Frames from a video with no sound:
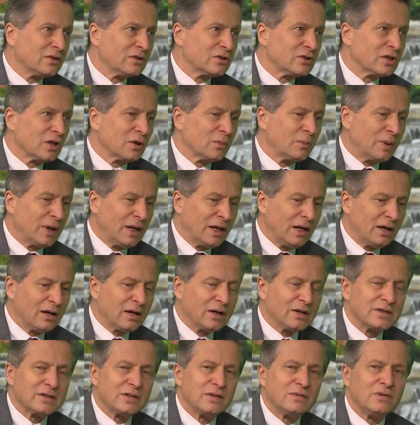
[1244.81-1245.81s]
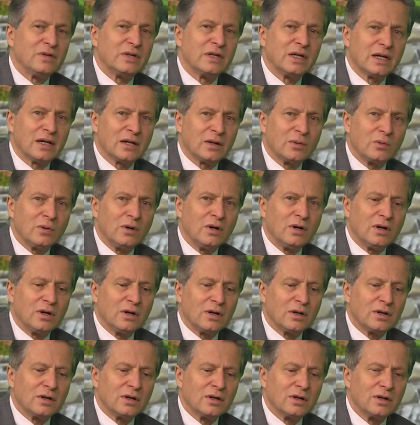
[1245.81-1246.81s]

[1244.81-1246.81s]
So parents, if you get it wrong,